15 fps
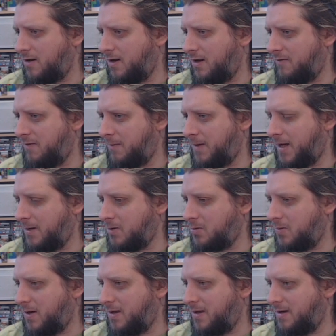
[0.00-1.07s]
IREM games
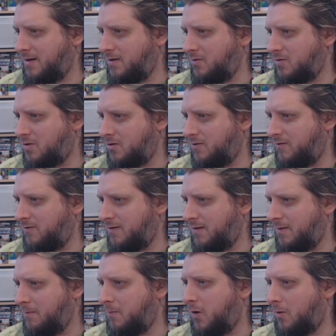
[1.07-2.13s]
where they use sort of
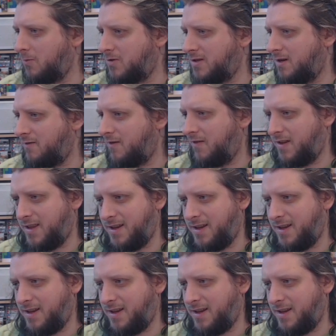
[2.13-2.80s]
a bomb style graphic.